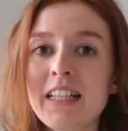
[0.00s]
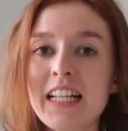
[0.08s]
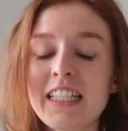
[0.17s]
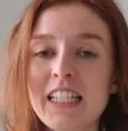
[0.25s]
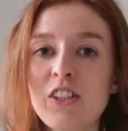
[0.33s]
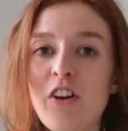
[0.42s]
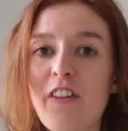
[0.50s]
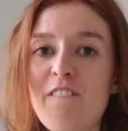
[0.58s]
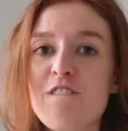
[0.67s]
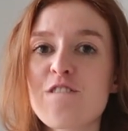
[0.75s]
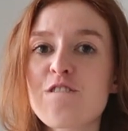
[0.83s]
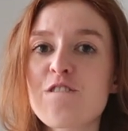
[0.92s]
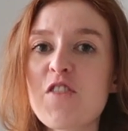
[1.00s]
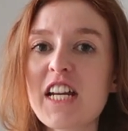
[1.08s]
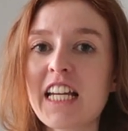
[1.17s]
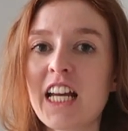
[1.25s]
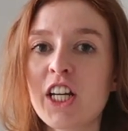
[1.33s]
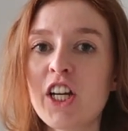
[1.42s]
me this is not the
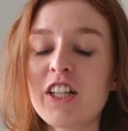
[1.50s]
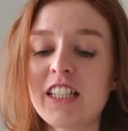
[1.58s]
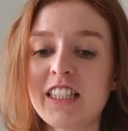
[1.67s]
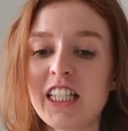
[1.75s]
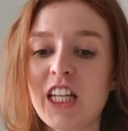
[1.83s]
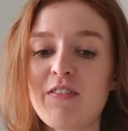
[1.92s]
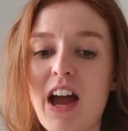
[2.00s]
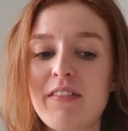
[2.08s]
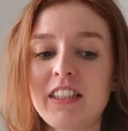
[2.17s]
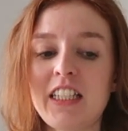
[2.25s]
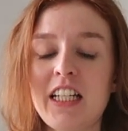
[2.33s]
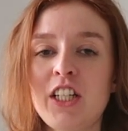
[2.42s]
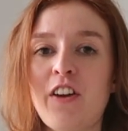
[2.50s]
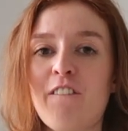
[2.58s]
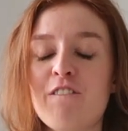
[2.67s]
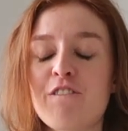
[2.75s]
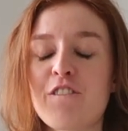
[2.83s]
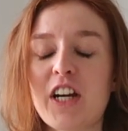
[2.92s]
freaking cutest thing you've ever seen in your
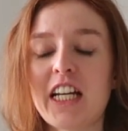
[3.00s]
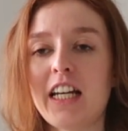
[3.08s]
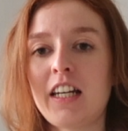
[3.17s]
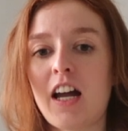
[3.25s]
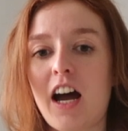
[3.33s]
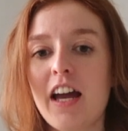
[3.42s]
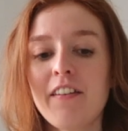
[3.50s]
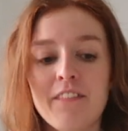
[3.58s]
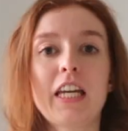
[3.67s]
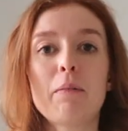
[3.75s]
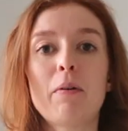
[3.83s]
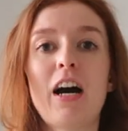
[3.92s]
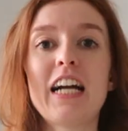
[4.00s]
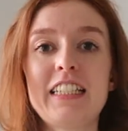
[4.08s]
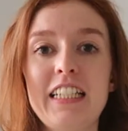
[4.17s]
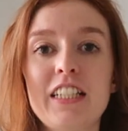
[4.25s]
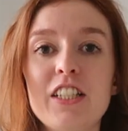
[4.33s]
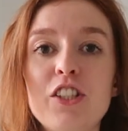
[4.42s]
freaking life. Okay, but I
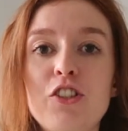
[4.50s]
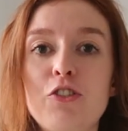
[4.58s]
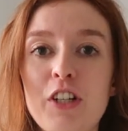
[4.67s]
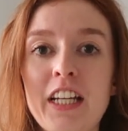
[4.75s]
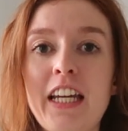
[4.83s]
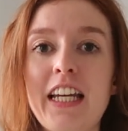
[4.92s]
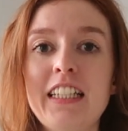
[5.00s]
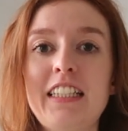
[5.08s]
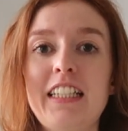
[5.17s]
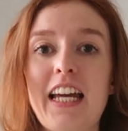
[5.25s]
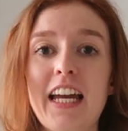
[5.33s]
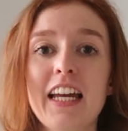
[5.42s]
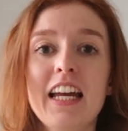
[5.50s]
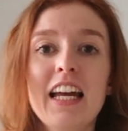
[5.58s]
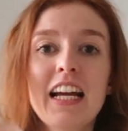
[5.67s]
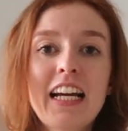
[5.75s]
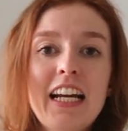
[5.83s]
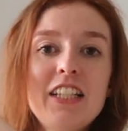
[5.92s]
did shrink it yesterday.
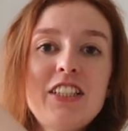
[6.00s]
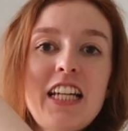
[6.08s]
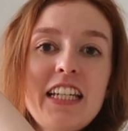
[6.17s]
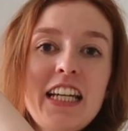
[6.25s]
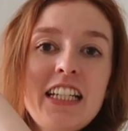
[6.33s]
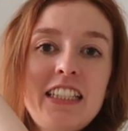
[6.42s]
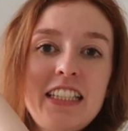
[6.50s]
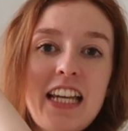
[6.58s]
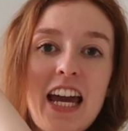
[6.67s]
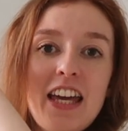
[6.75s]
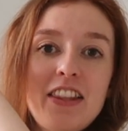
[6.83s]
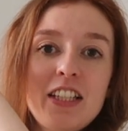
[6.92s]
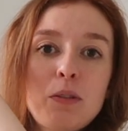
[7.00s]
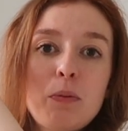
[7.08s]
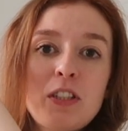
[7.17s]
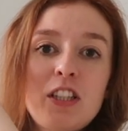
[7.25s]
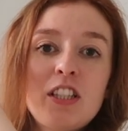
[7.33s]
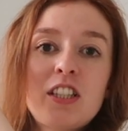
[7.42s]
Can I just say, yesterday, this
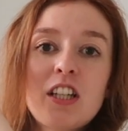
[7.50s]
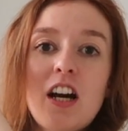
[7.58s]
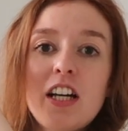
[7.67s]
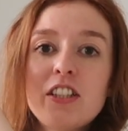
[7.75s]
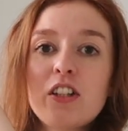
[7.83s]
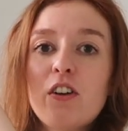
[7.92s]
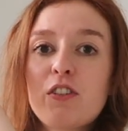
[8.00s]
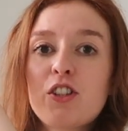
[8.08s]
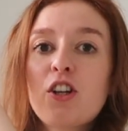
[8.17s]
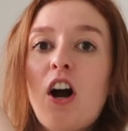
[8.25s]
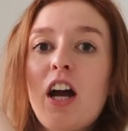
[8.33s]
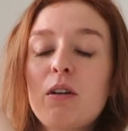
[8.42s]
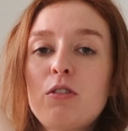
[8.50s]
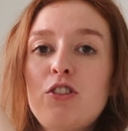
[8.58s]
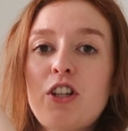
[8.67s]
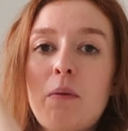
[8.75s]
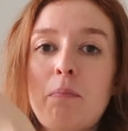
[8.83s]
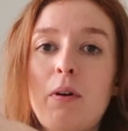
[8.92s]
was the size of a child's
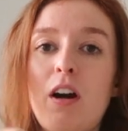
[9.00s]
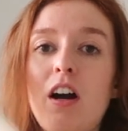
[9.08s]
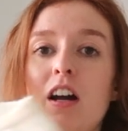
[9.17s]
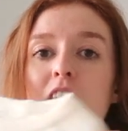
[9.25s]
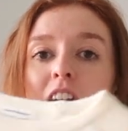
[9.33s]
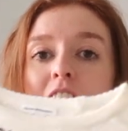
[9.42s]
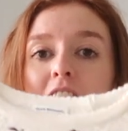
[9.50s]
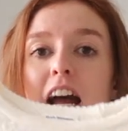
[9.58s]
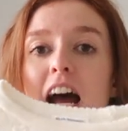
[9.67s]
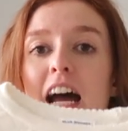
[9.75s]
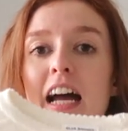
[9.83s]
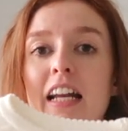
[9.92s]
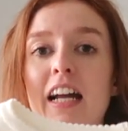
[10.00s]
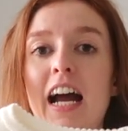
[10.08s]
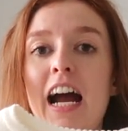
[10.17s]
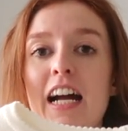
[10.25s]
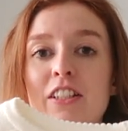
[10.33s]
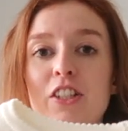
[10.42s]
jumper, and I
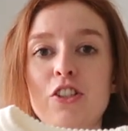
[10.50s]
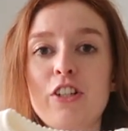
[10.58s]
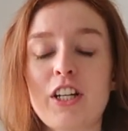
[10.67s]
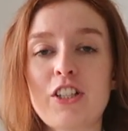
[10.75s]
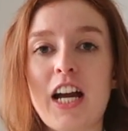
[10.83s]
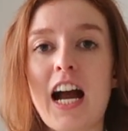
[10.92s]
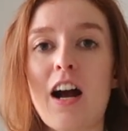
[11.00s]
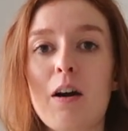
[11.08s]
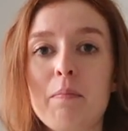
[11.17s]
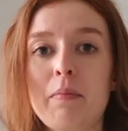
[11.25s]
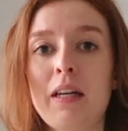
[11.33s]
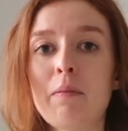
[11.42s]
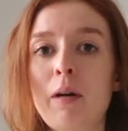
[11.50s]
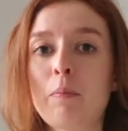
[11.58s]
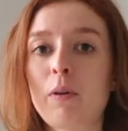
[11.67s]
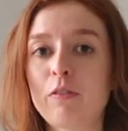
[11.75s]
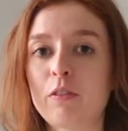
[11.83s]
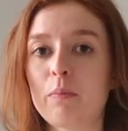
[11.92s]
had to stretch it out. Me and my
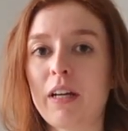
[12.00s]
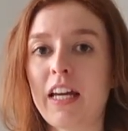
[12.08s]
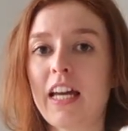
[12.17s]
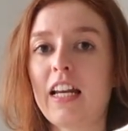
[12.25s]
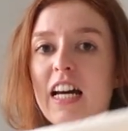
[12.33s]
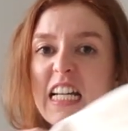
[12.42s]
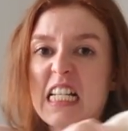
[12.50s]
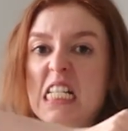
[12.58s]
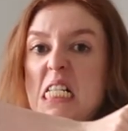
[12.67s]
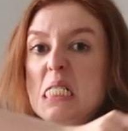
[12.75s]
boyfriend were here like,